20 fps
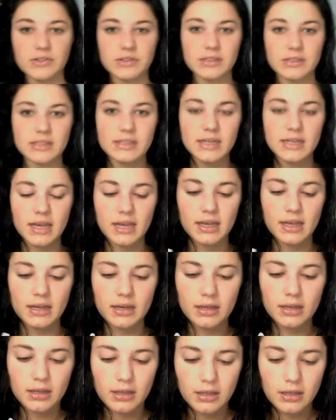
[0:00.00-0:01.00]
just take
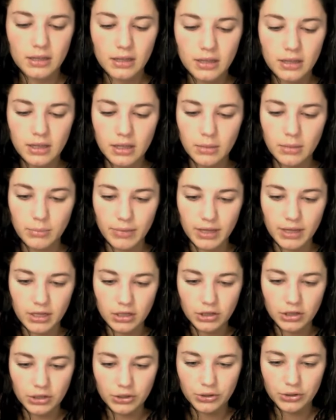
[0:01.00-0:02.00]
my
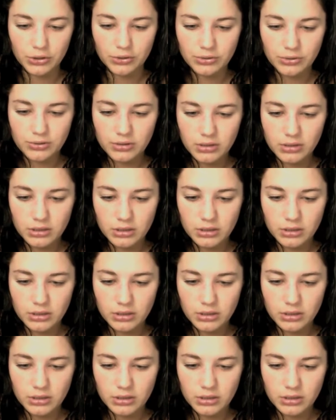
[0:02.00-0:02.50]
glue